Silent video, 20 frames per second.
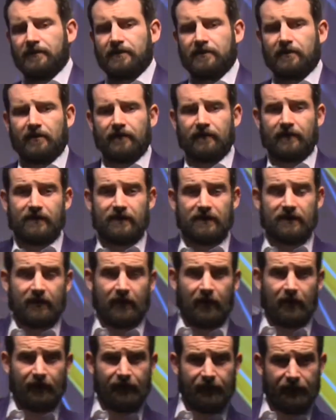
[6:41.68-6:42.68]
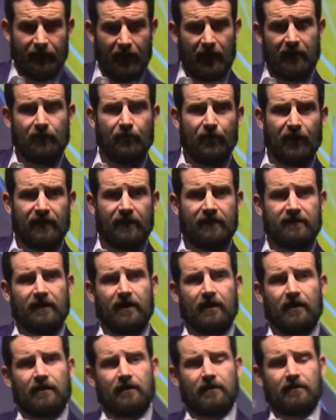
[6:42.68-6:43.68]
Services that are fed by the
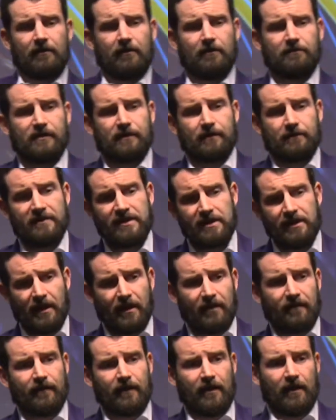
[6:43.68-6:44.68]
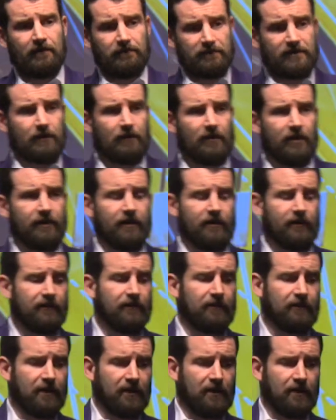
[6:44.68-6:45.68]
data that comes from TfL, so London
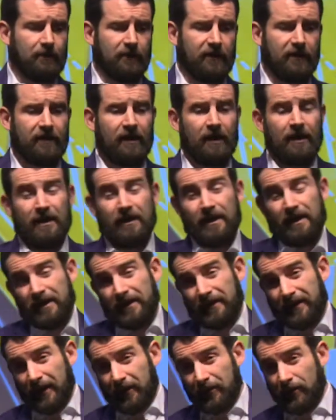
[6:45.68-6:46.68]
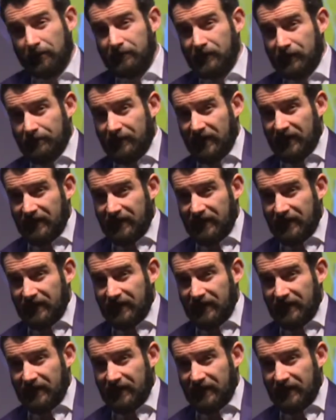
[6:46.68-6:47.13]
Underground Limited, that comes from the